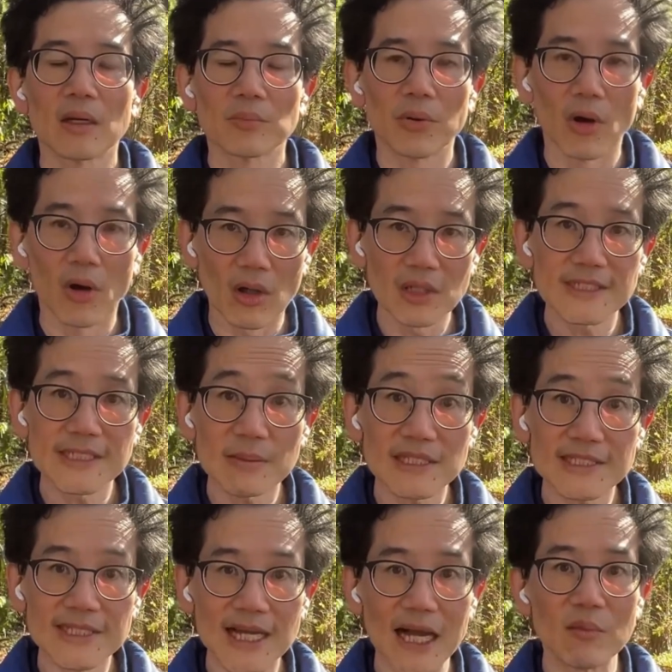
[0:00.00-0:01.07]
Policy
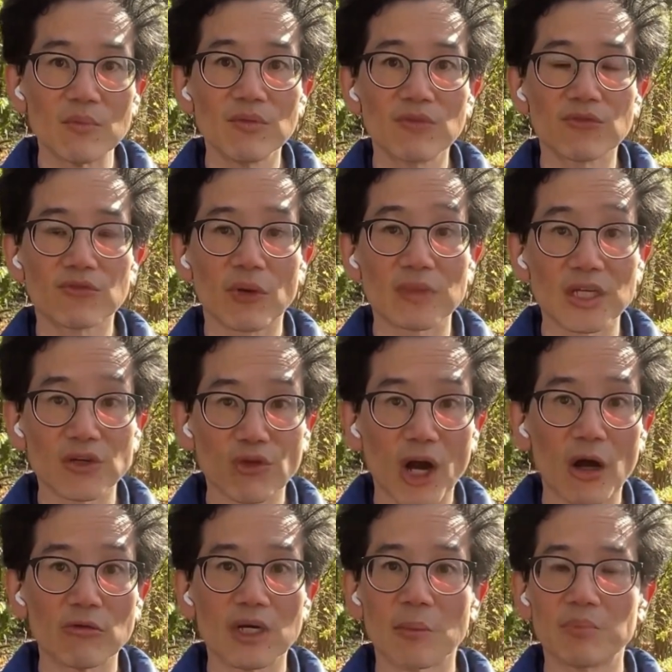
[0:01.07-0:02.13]
must come from the
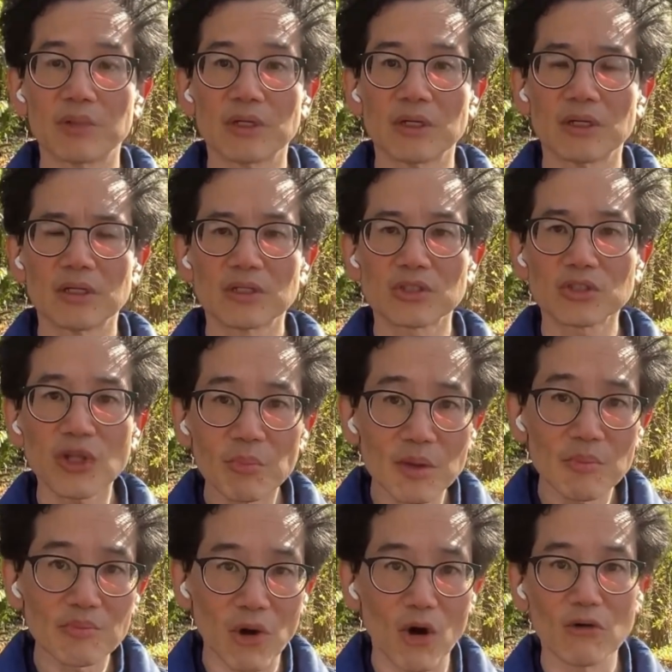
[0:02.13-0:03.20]
ground up. Stop
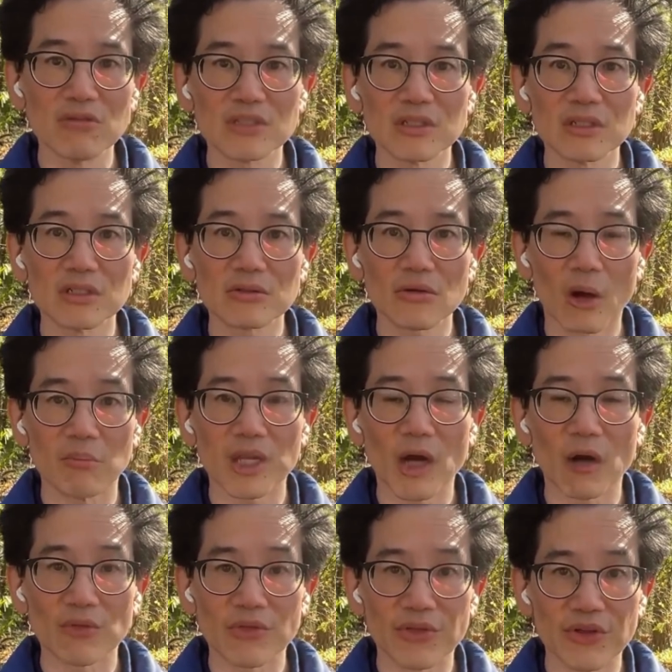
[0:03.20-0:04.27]
imposing
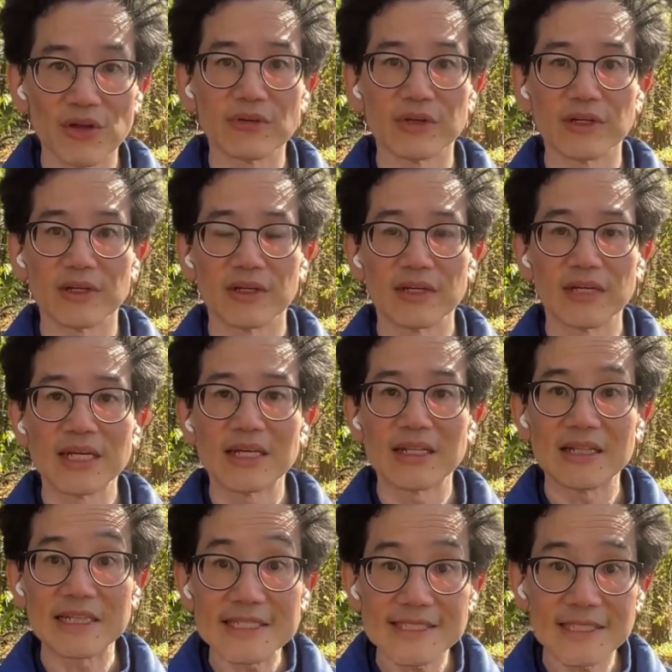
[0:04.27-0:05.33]
top-down theory.
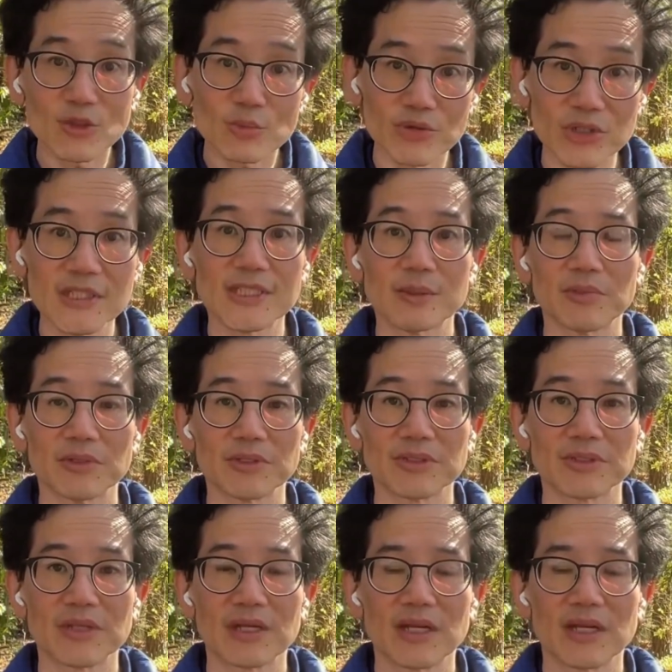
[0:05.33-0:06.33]
Listen to principals.